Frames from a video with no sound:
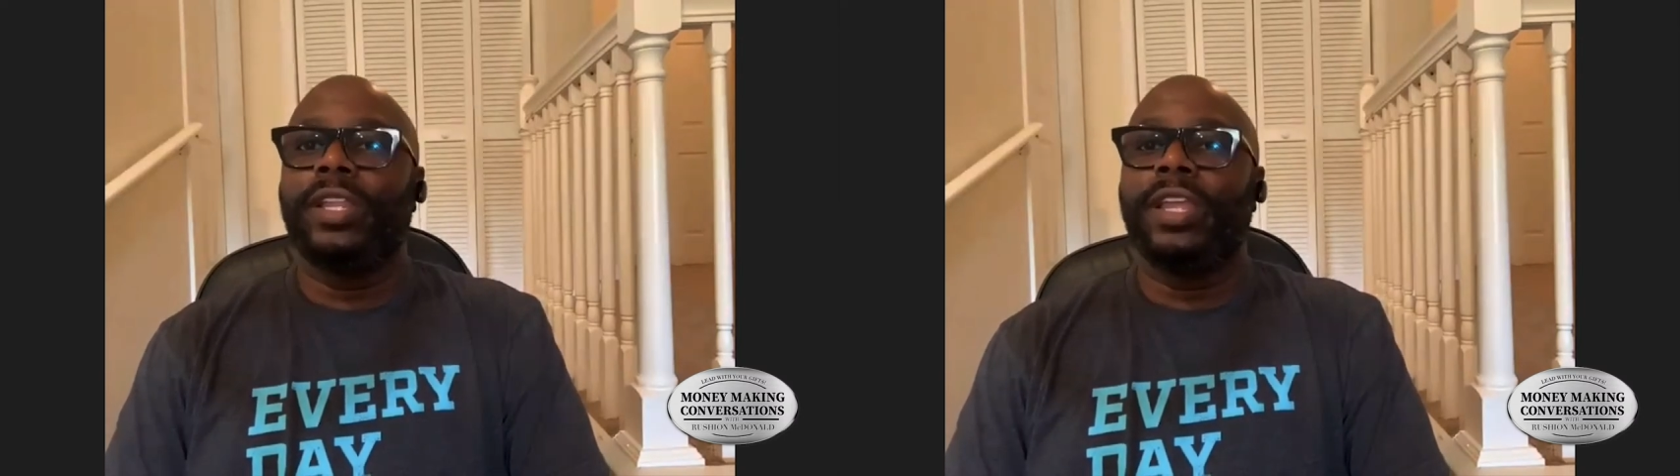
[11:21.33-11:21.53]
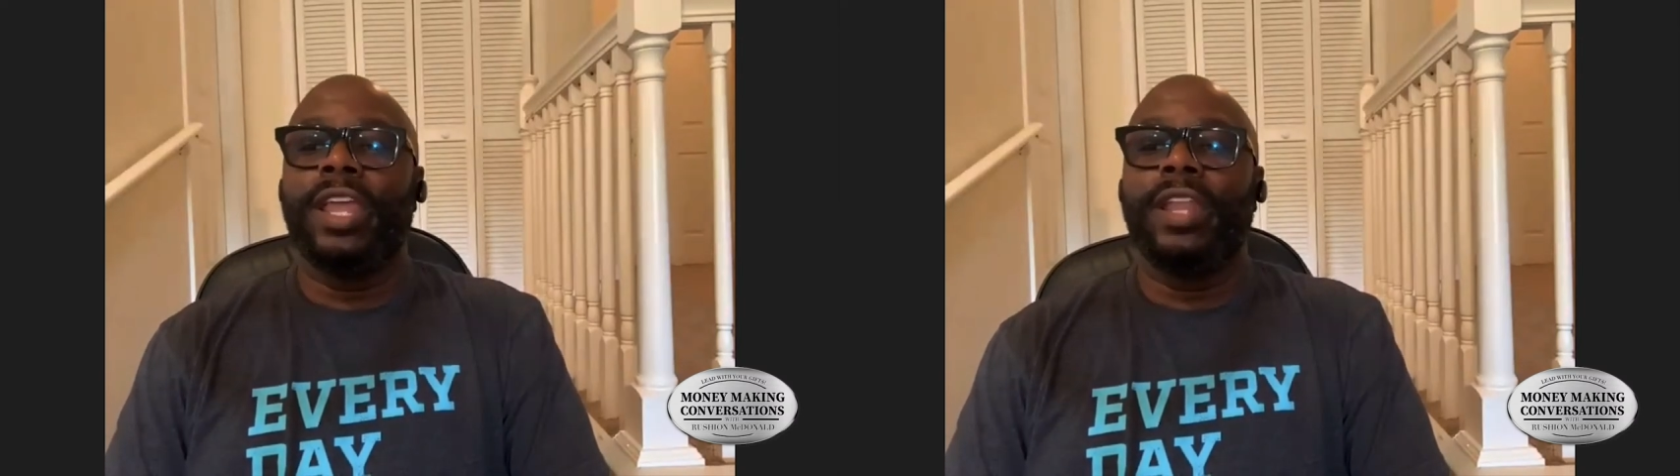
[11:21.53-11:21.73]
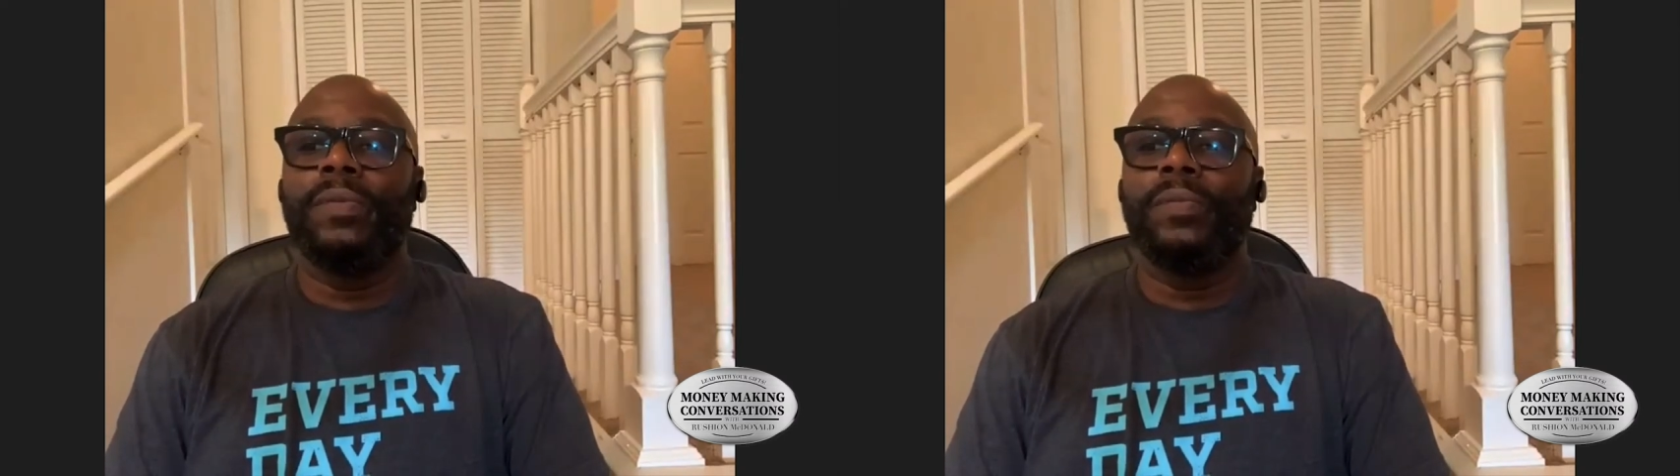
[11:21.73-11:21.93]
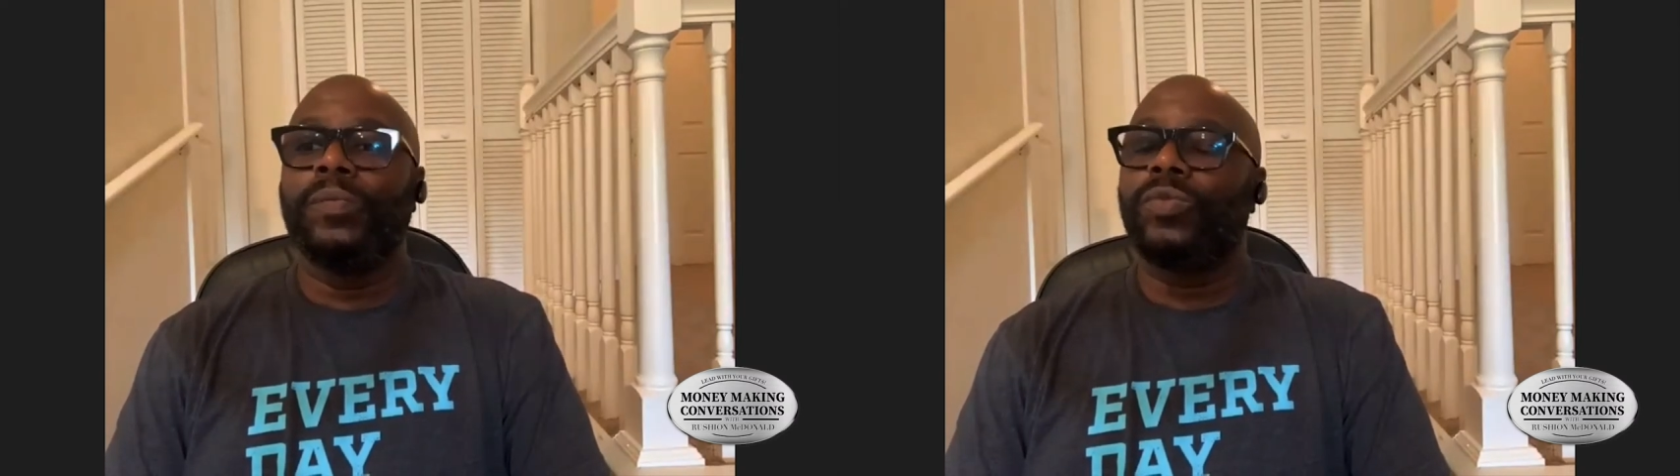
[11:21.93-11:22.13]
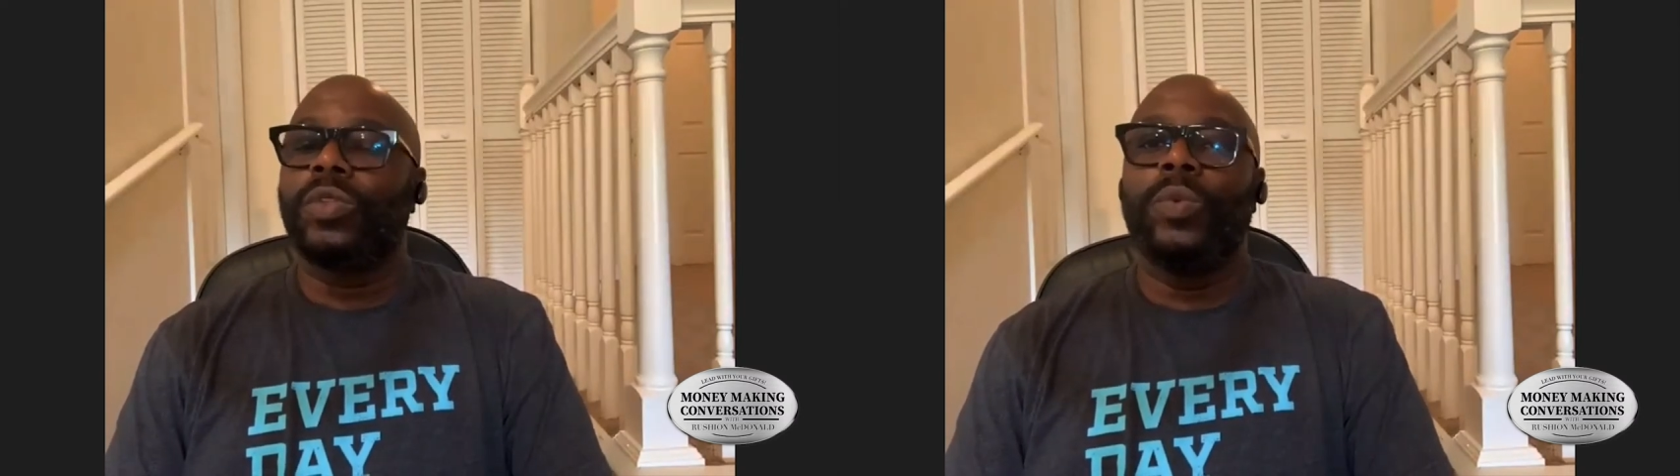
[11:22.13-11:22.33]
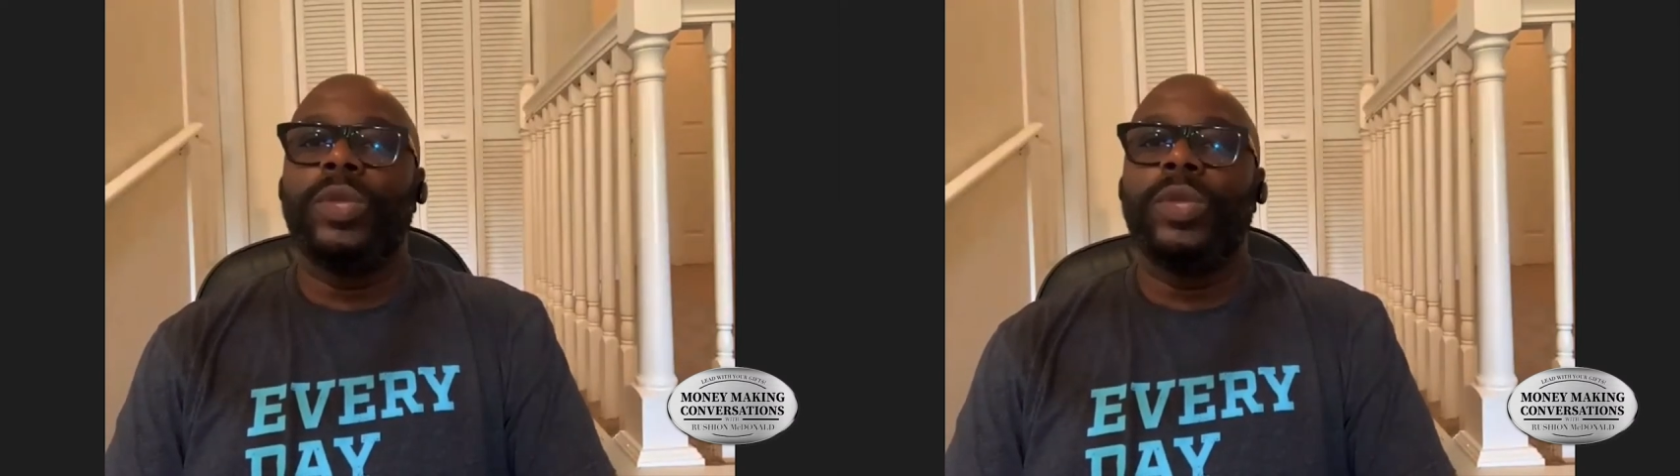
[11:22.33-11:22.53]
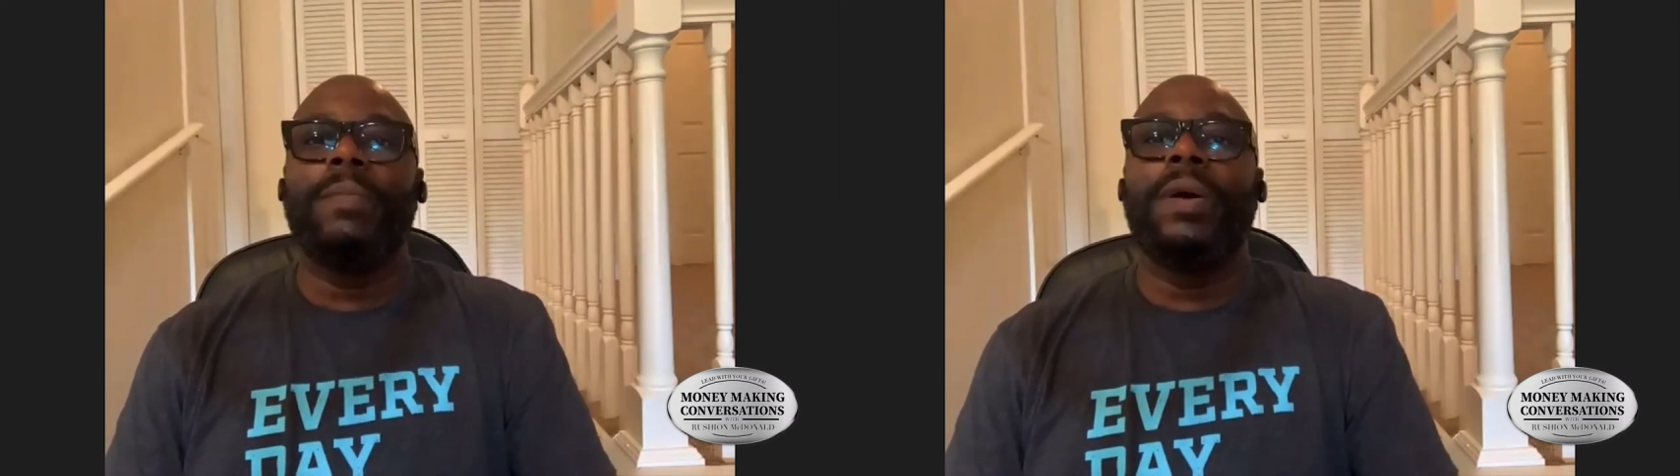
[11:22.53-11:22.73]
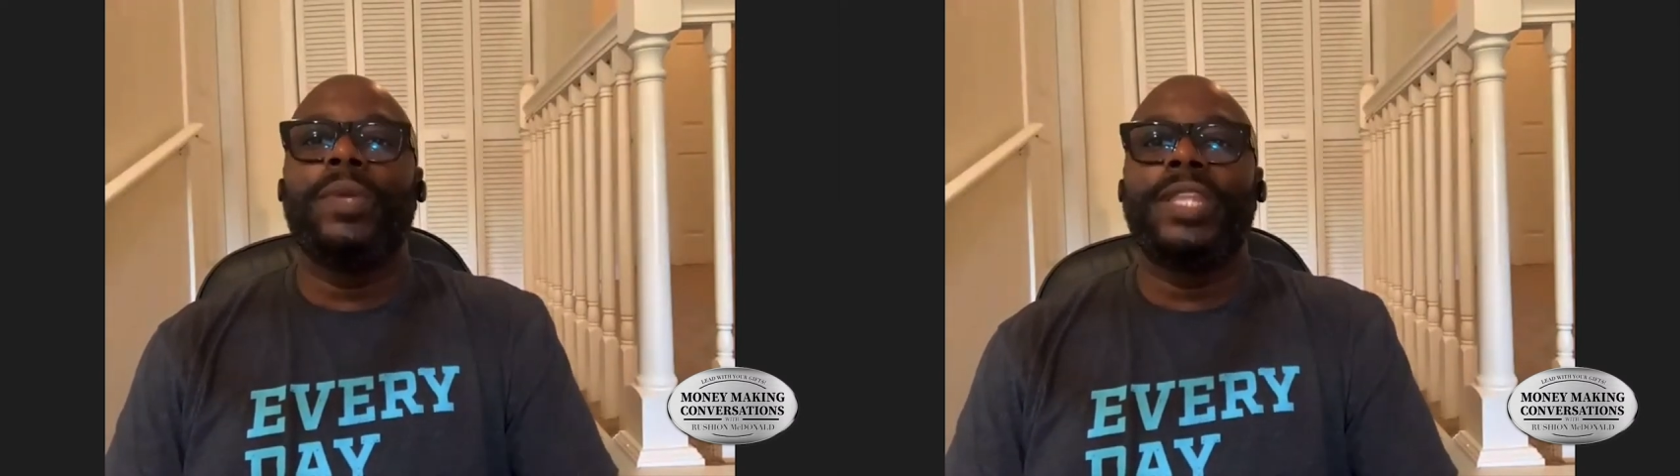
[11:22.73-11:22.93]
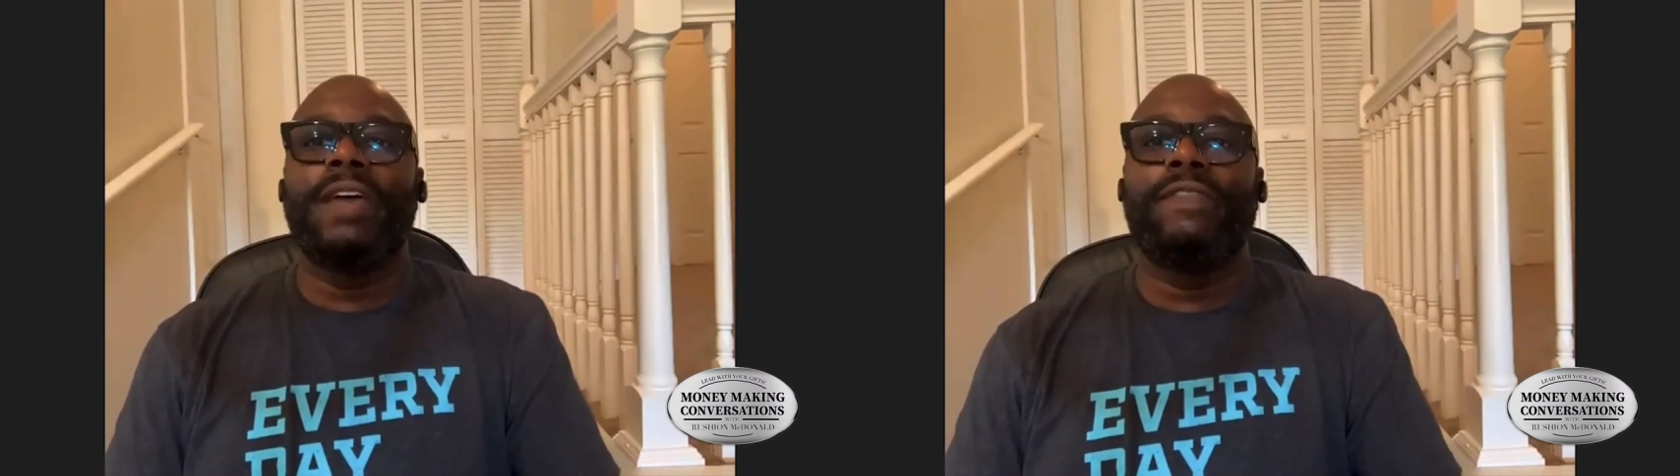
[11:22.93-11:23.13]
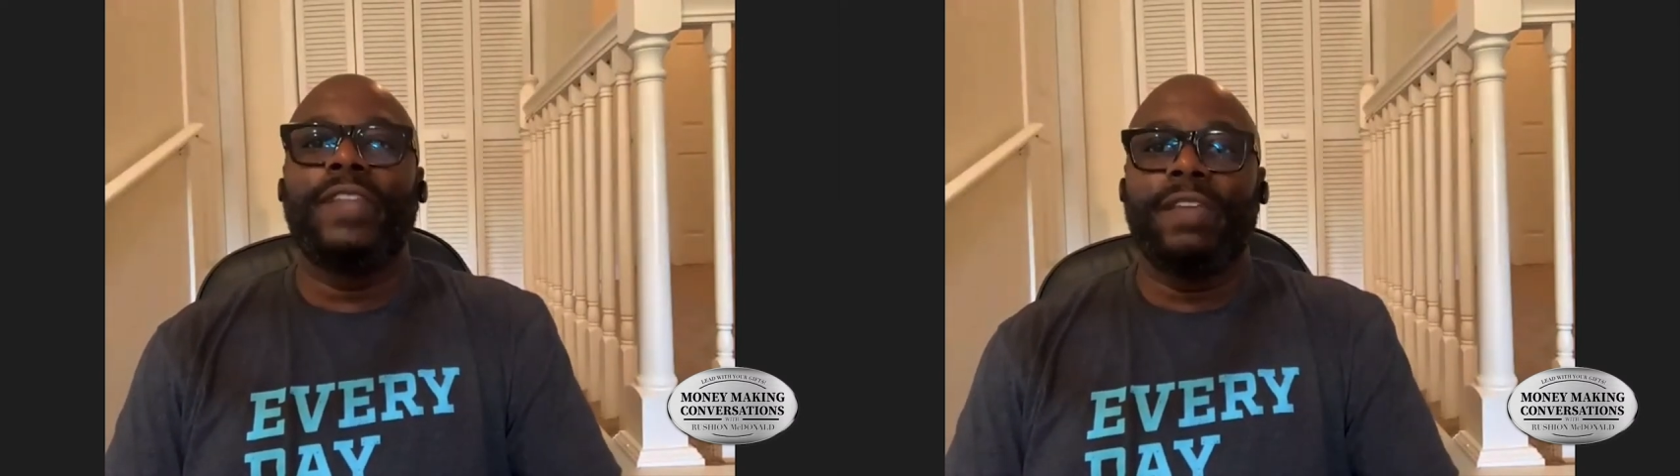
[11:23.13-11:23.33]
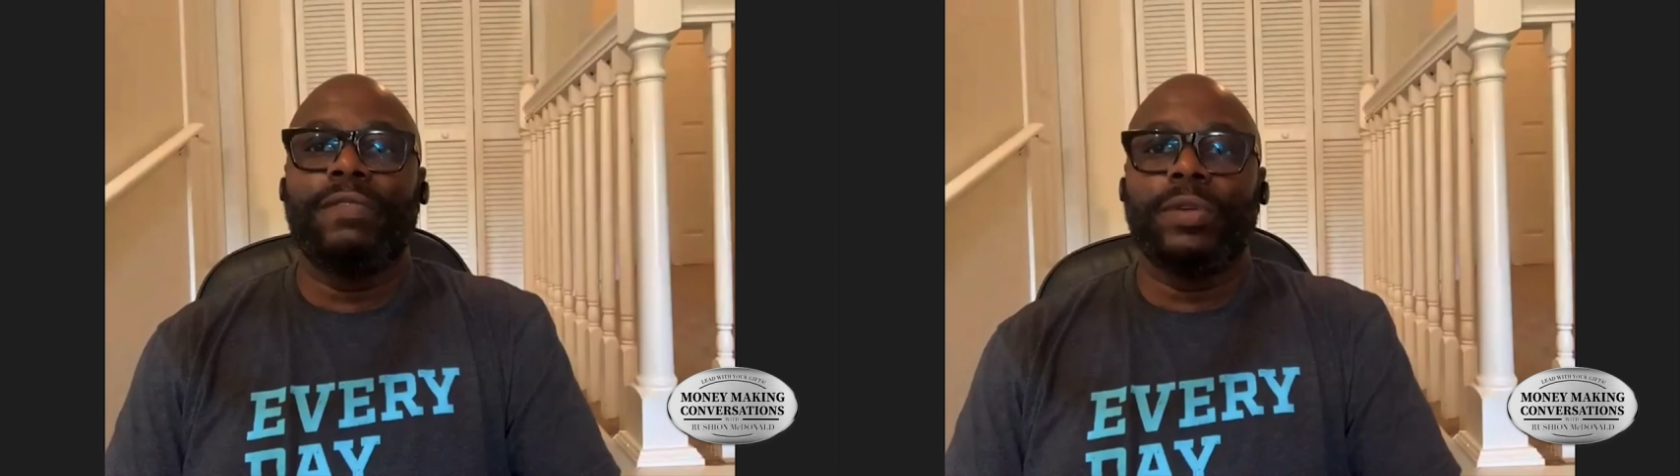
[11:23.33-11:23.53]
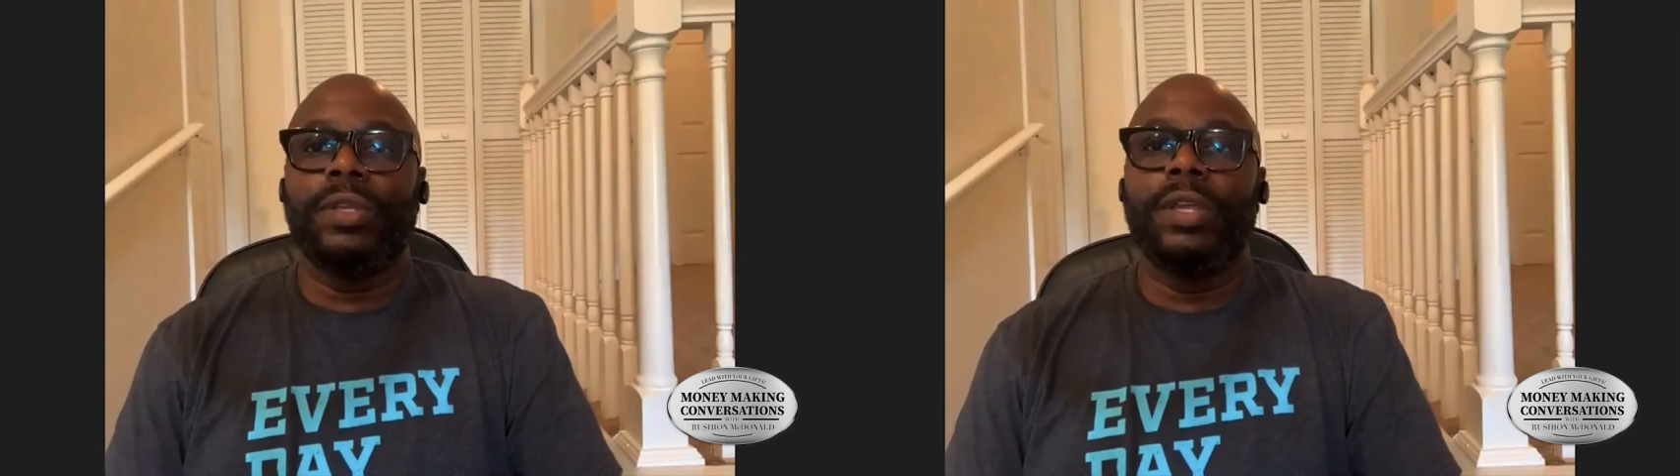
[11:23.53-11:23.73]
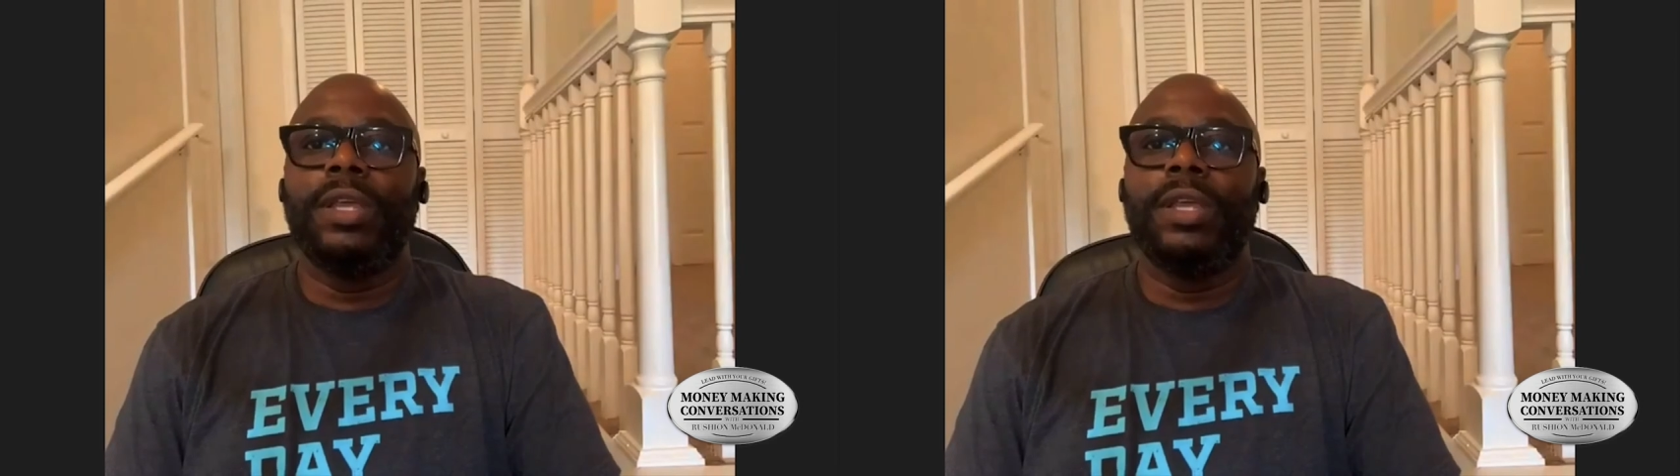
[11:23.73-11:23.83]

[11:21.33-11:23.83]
And, and we came up with that flavor.